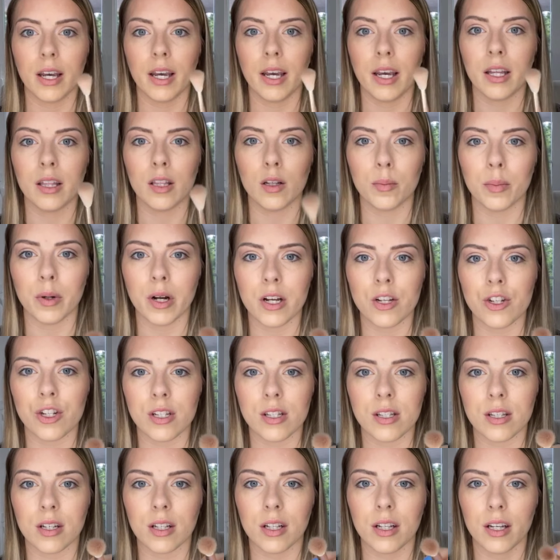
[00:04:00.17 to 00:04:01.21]
and the brush
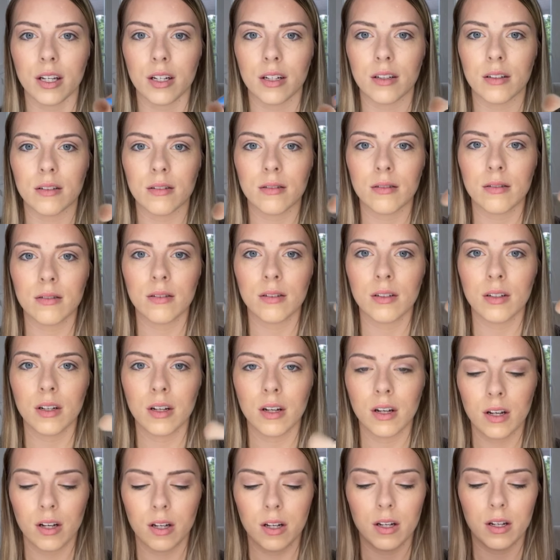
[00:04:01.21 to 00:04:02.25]
is clean,
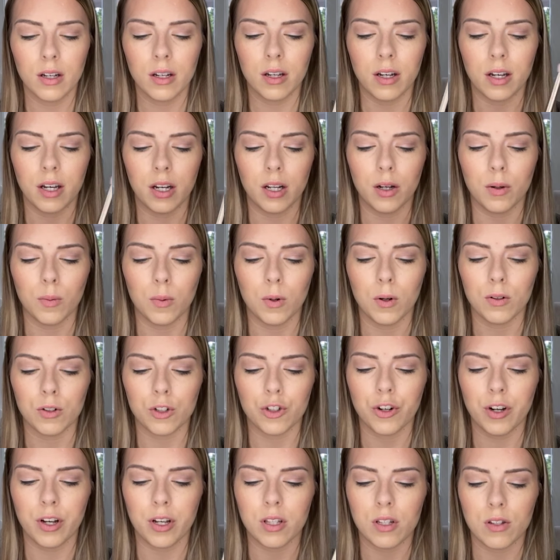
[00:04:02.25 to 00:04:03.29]
and it won't
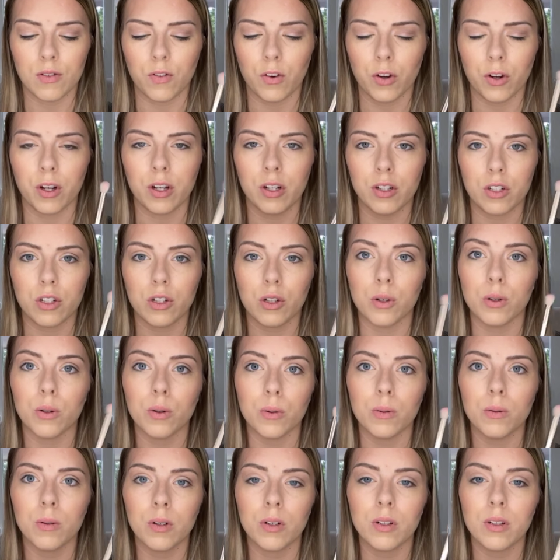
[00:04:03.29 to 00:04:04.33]
transfer
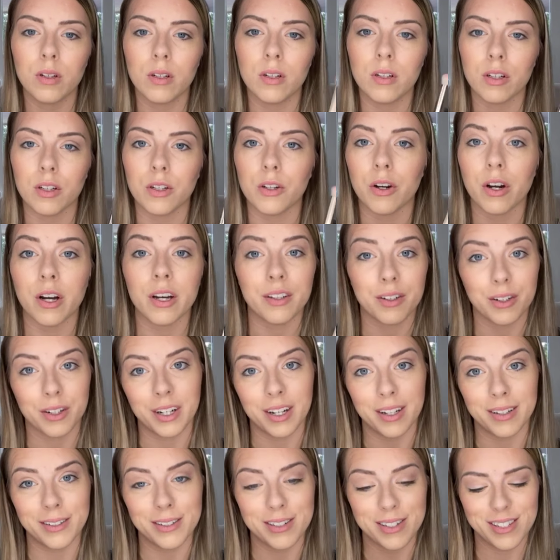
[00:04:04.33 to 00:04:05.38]
into your other
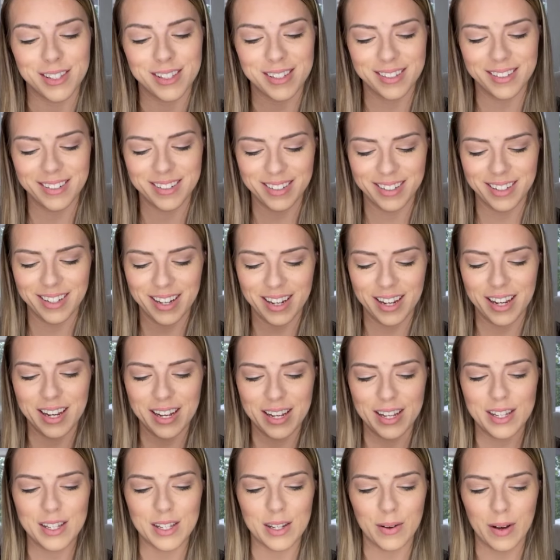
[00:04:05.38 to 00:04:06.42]
colors.
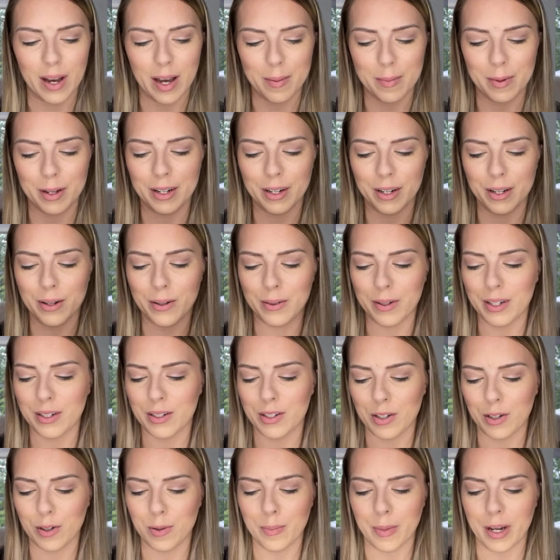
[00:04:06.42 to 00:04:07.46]
So I'm gonna go
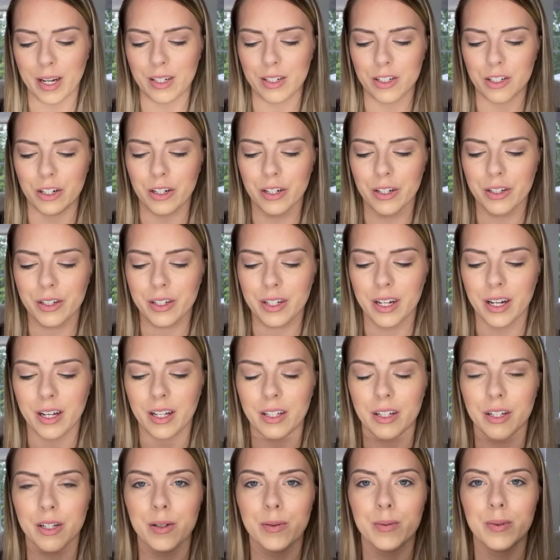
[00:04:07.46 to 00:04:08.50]
into my darker
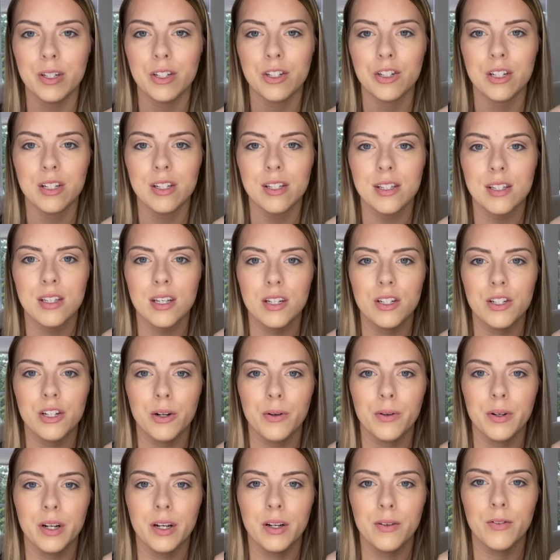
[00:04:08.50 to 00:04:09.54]
color, which is
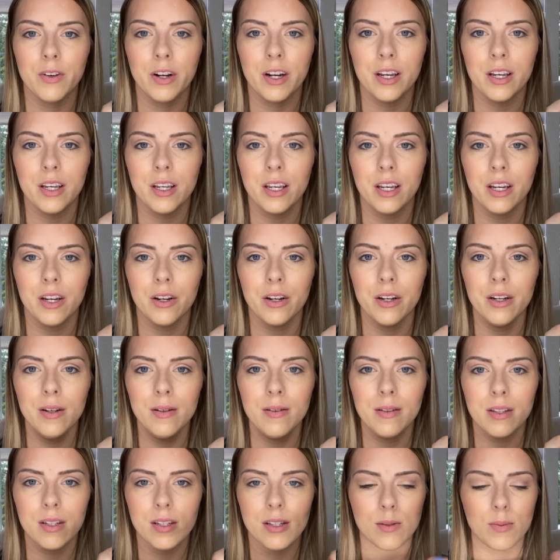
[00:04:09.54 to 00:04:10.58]
Sedona right here,
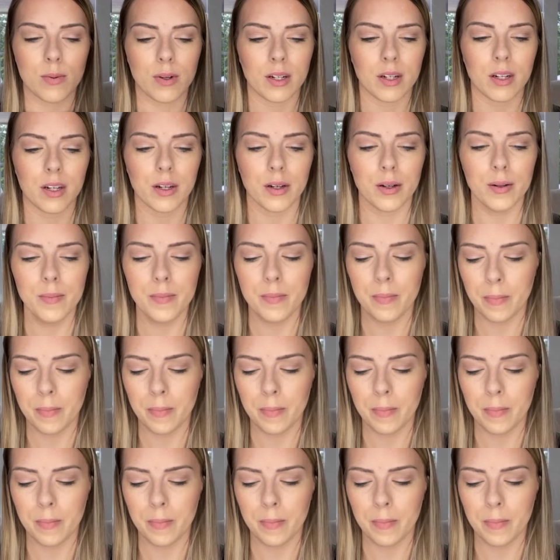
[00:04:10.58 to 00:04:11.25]
this one here,